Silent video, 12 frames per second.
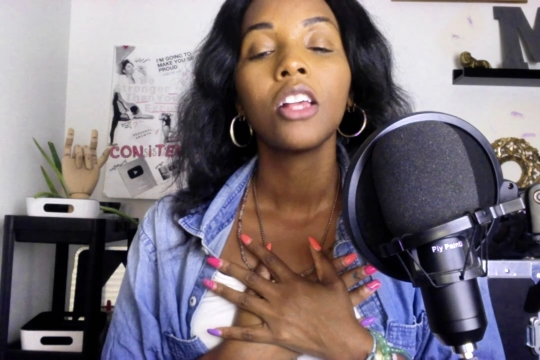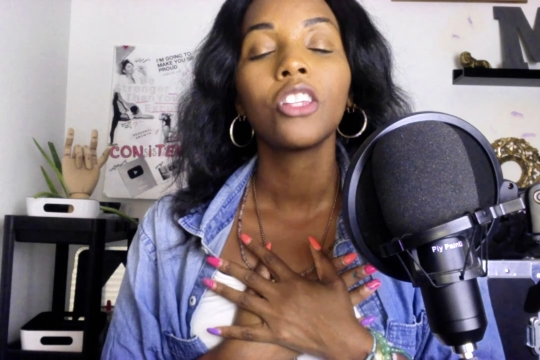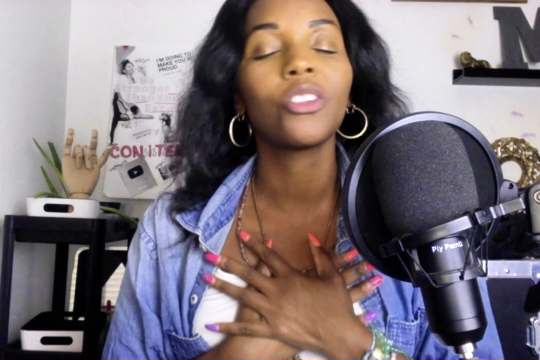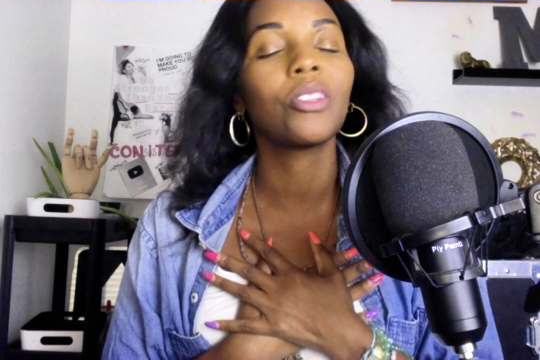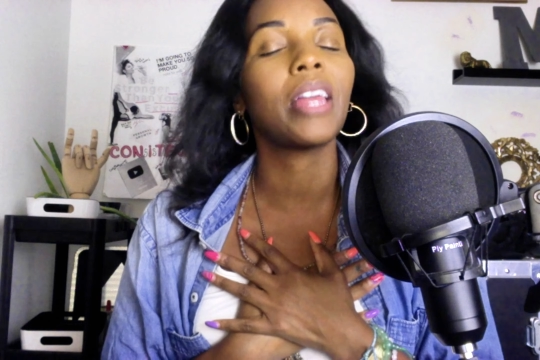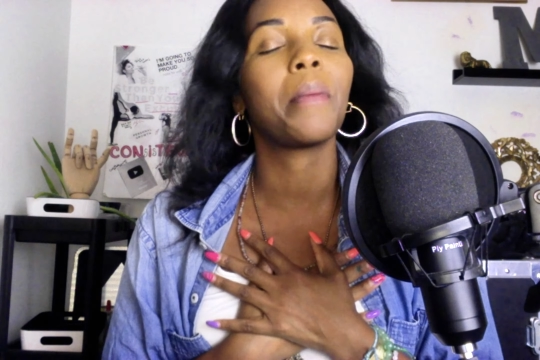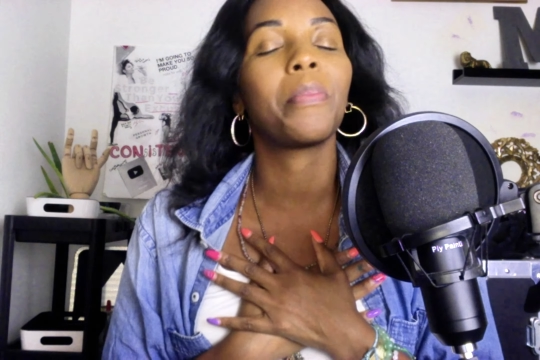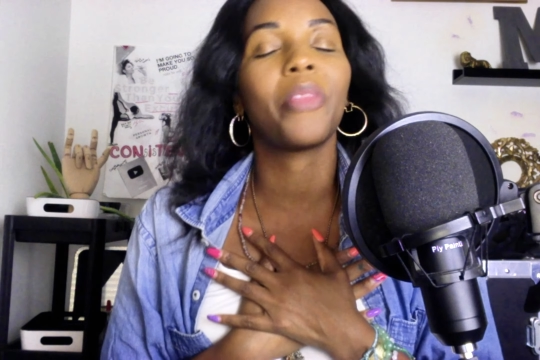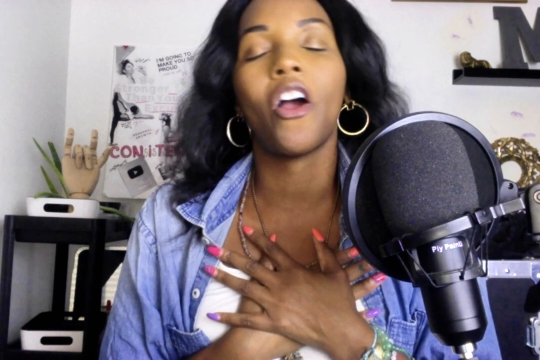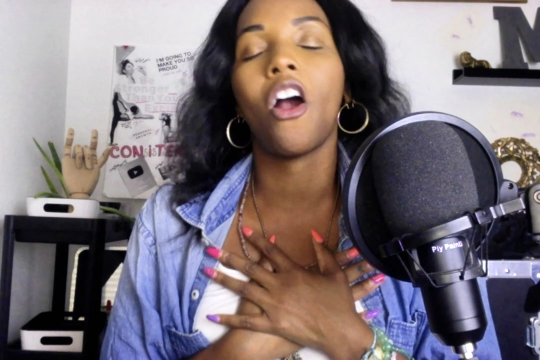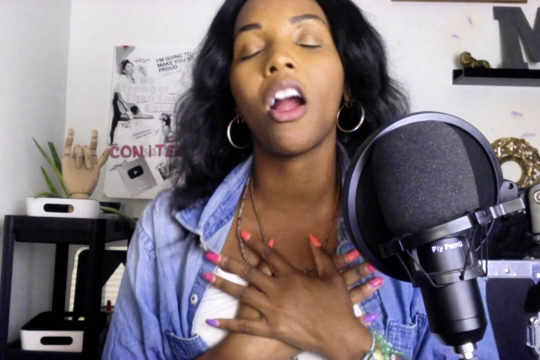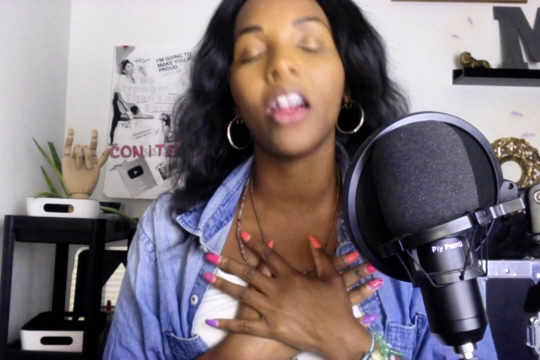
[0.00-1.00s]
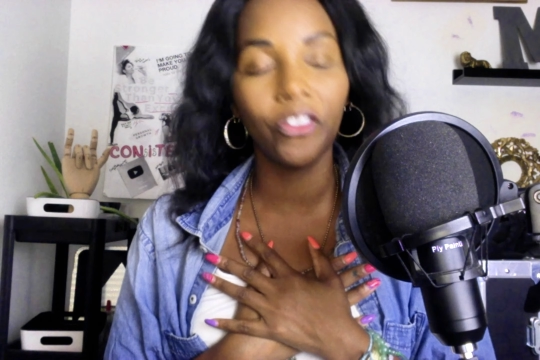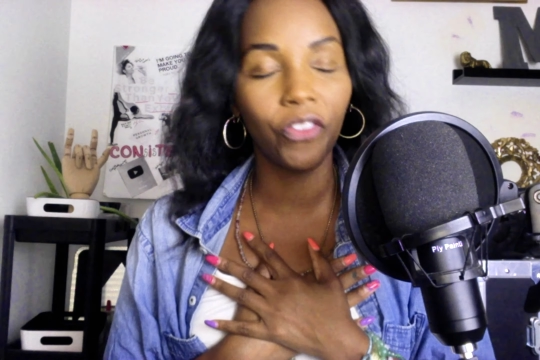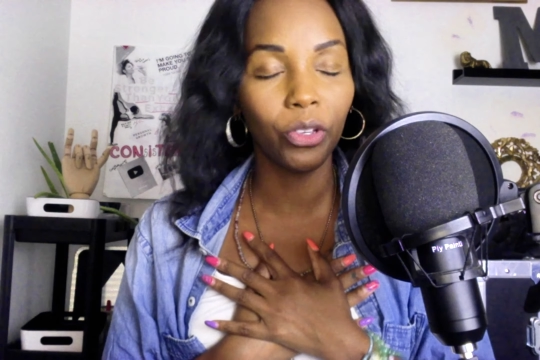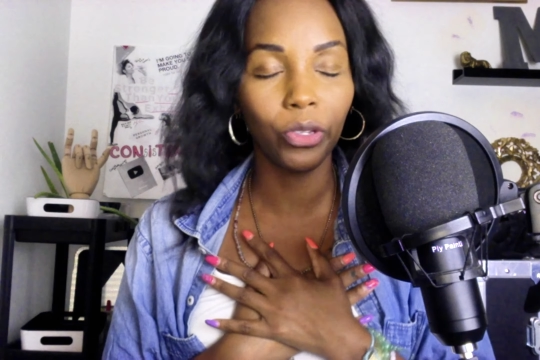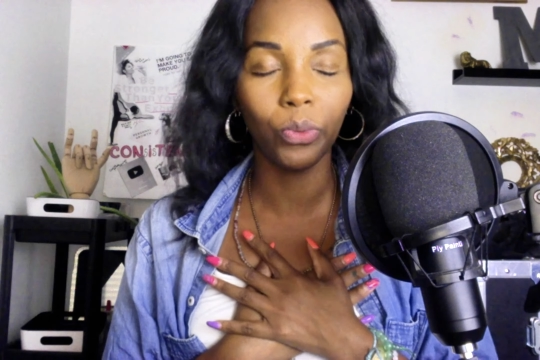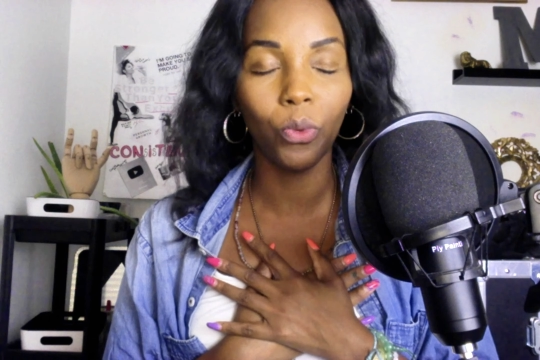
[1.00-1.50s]
so that the heart
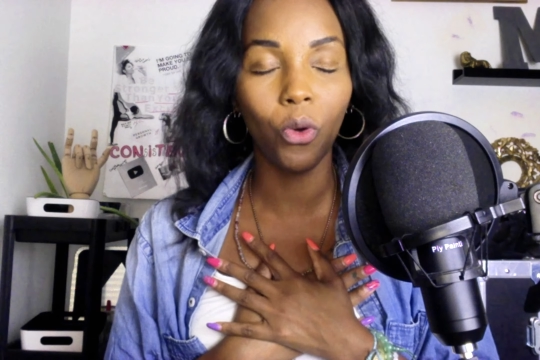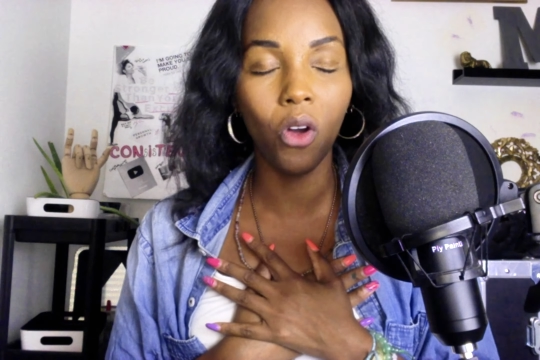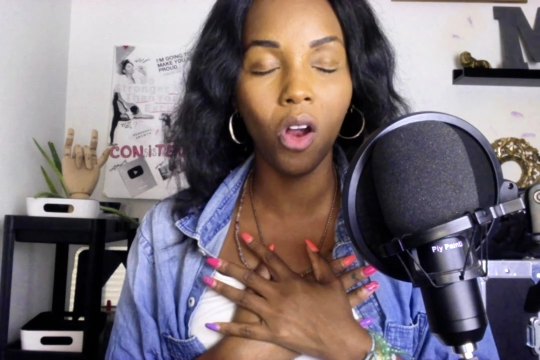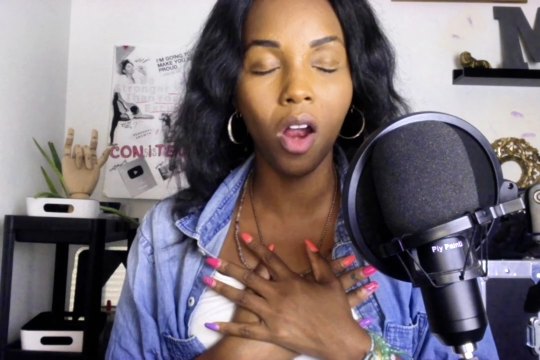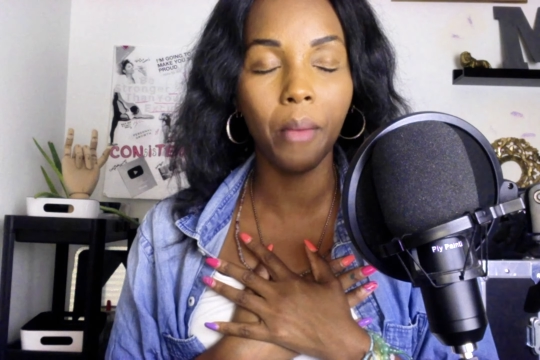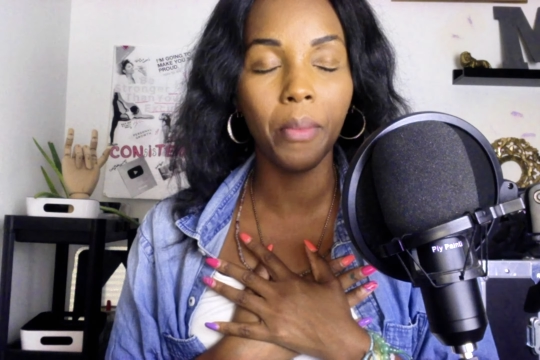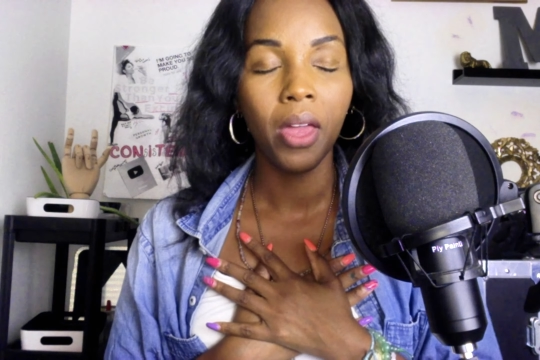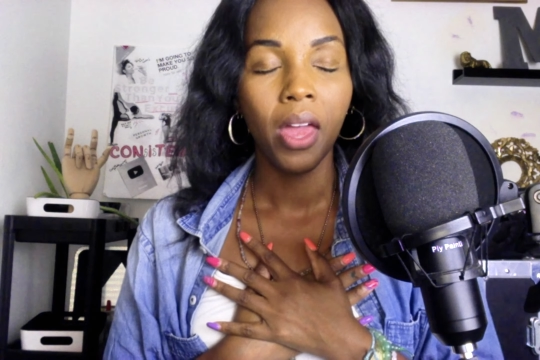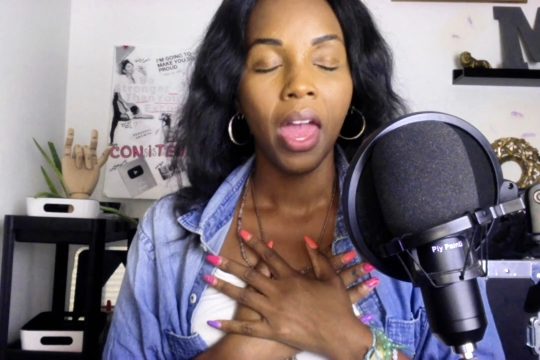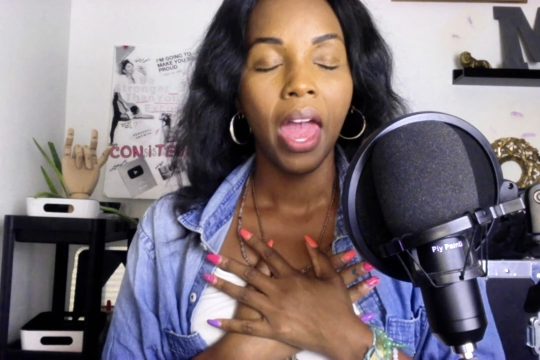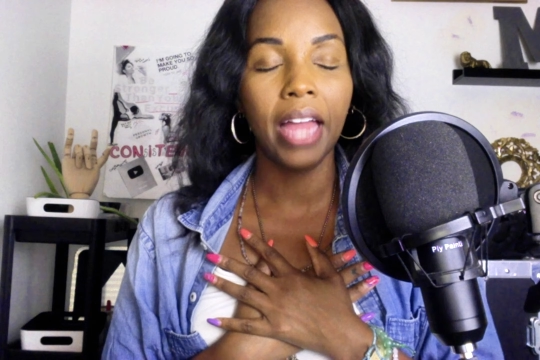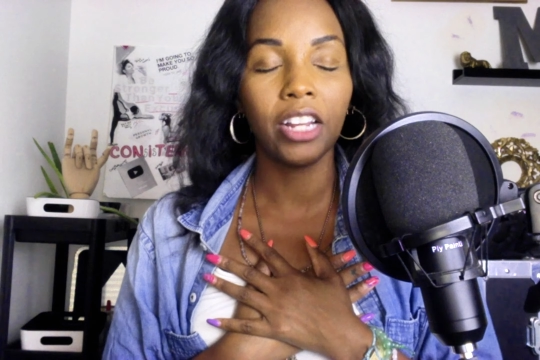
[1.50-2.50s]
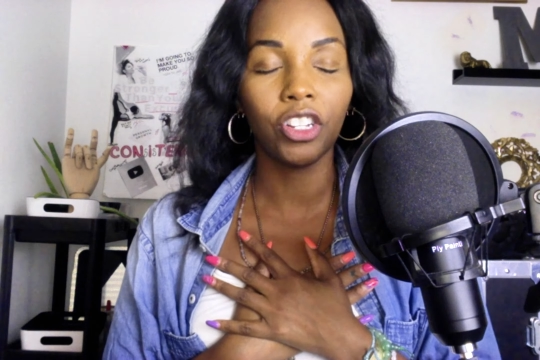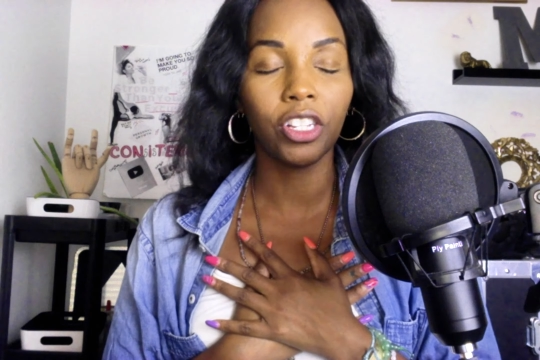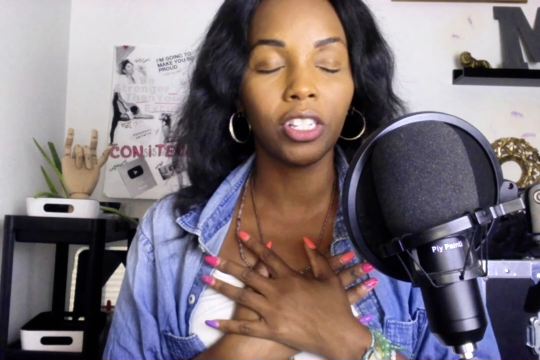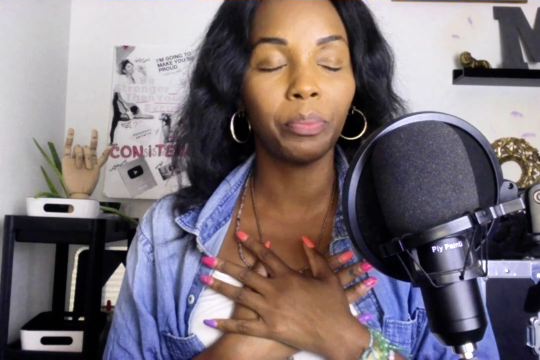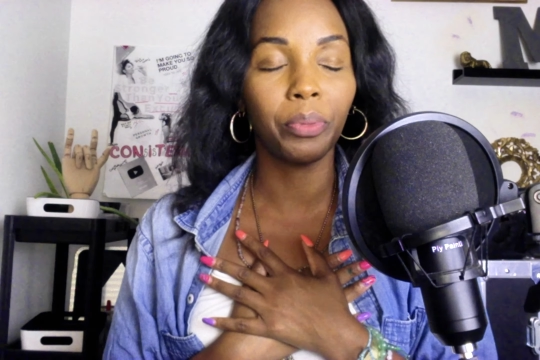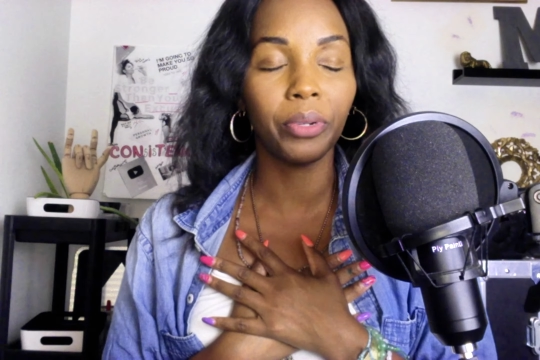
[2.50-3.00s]
feels warm. And
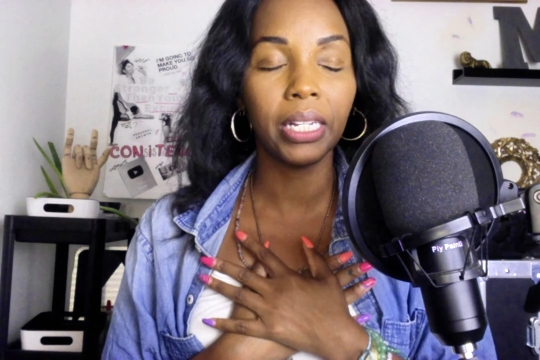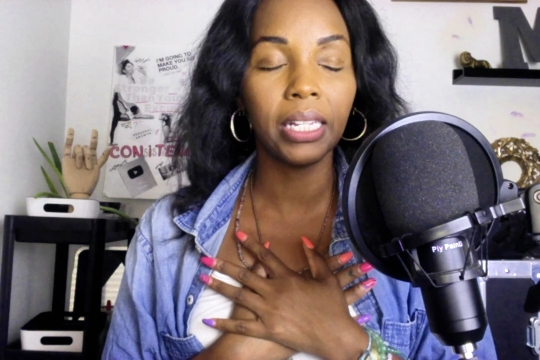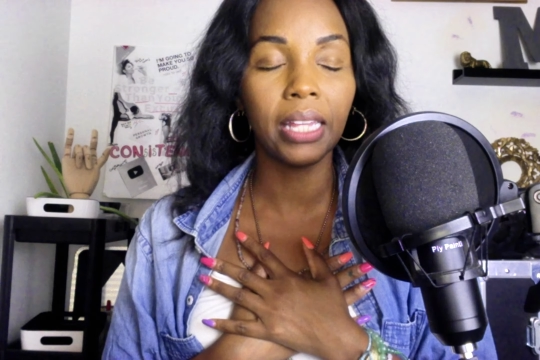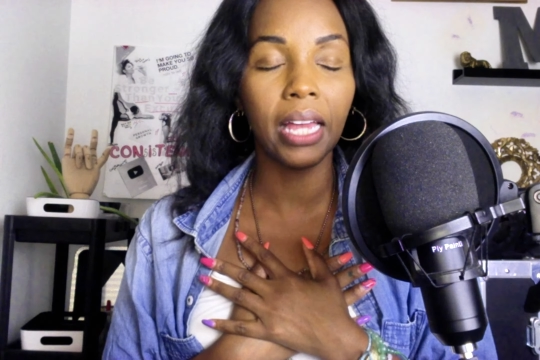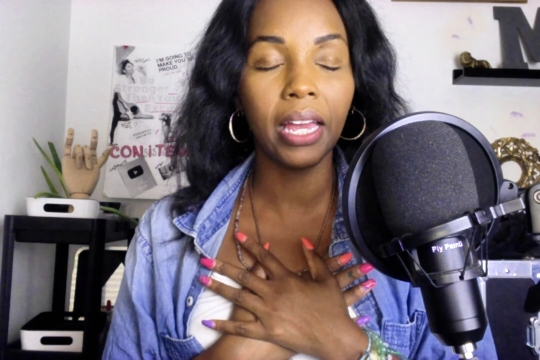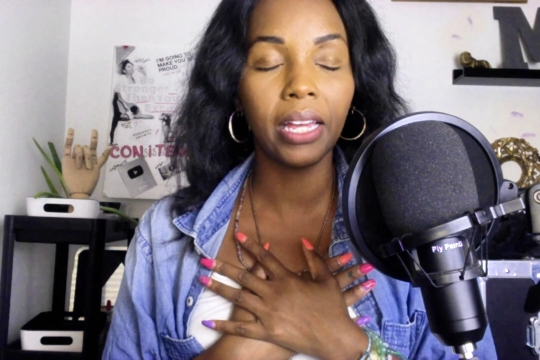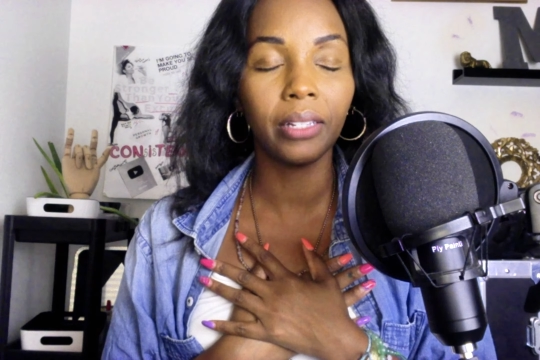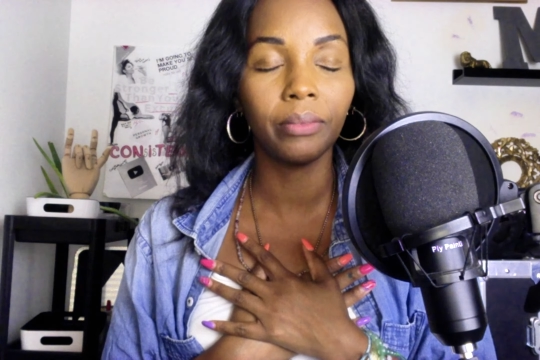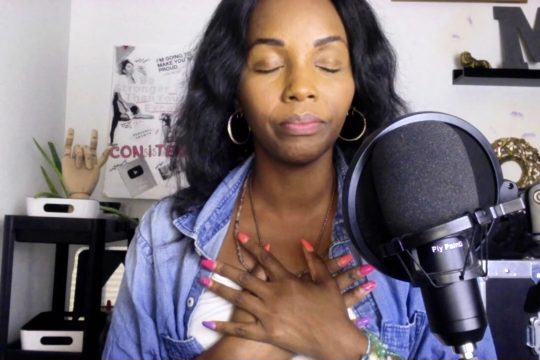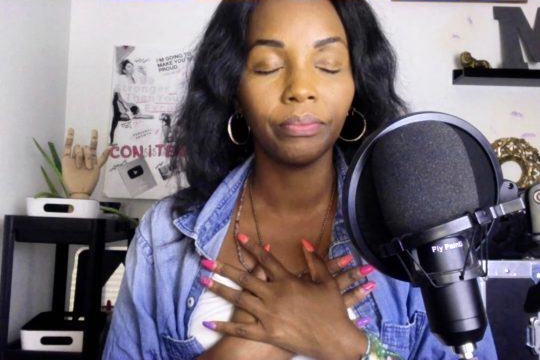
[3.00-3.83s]
just breathe in.